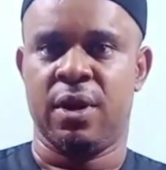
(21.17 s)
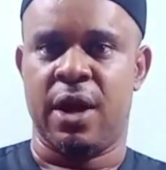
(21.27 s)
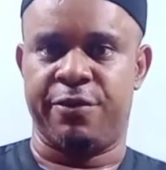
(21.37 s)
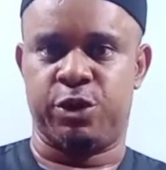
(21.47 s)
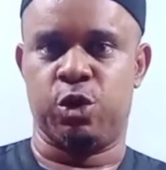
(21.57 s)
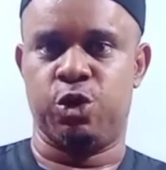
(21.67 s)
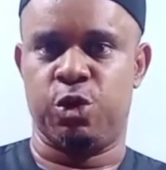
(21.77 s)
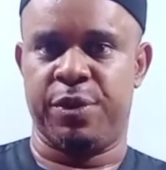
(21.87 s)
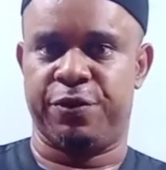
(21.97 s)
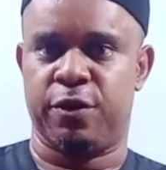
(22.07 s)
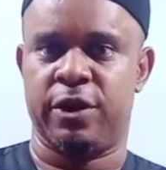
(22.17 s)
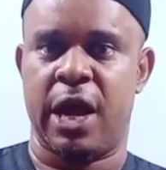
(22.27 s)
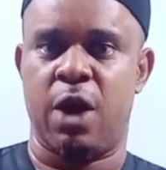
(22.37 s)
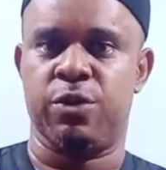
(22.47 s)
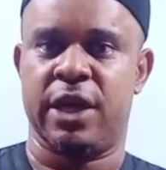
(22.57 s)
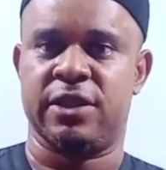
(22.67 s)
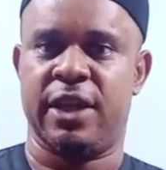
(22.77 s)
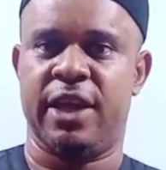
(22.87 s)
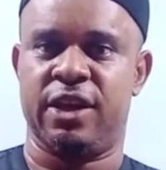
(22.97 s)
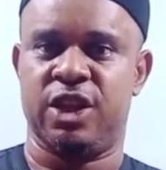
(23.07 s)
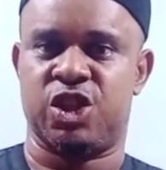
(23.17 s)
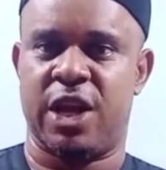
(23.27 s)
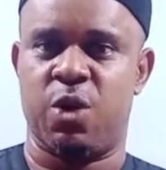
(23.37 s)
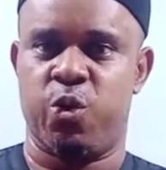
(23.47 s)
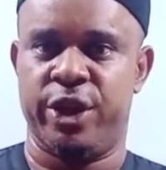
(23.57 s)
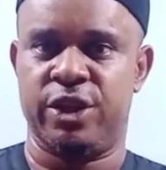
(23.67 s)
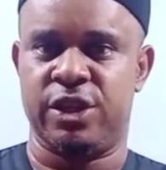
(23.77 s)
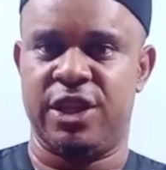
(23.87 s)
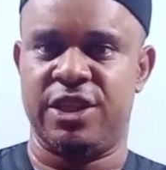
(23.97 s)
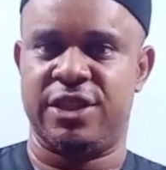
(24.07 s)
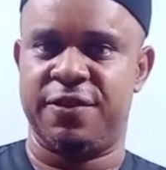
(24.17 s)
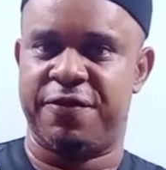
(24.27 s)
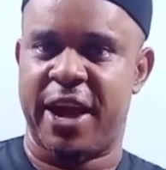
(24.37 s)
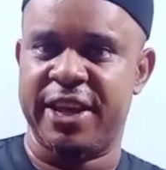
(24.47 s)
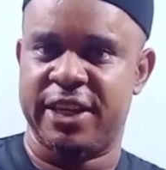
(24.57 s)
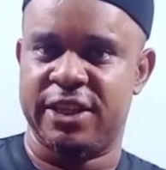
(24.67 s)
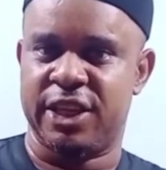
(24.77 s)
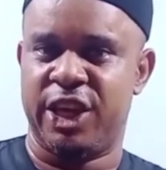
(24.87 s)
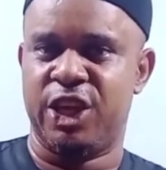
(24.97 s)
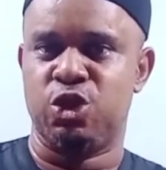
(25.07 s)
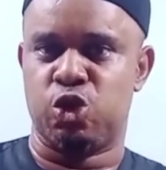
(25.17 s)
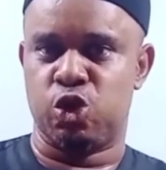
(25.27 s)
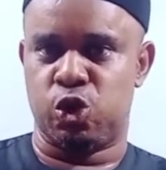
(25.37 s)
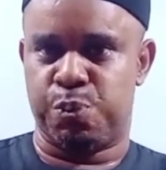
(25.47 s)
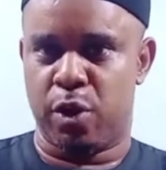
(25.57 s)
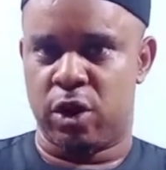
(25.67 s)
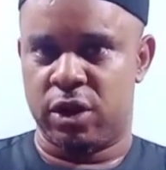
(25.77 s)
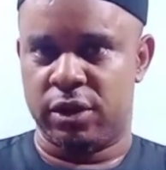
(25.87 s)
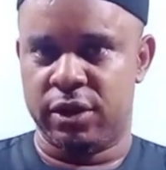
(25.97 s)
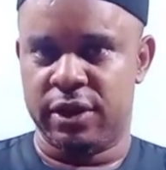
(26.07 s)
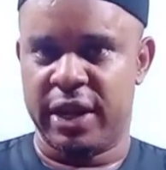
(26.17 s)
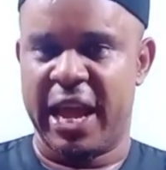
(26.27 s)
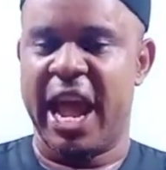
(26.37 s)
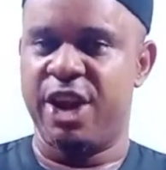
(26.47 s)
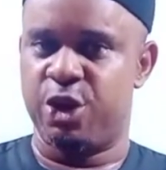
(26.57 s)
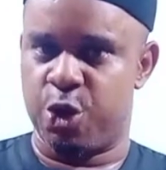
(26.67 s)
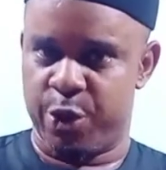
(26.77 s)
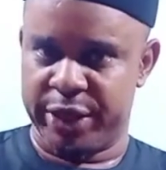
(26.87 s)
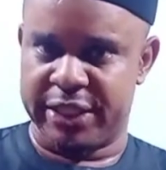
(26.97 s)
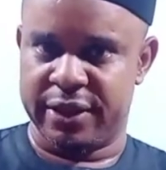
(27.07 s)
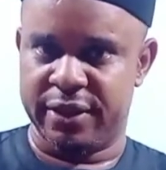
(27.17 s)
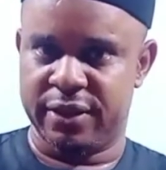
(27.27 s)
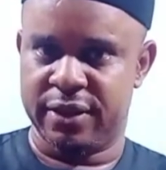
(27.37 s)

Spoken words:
I've told you before now that English language is divided into spoken and written.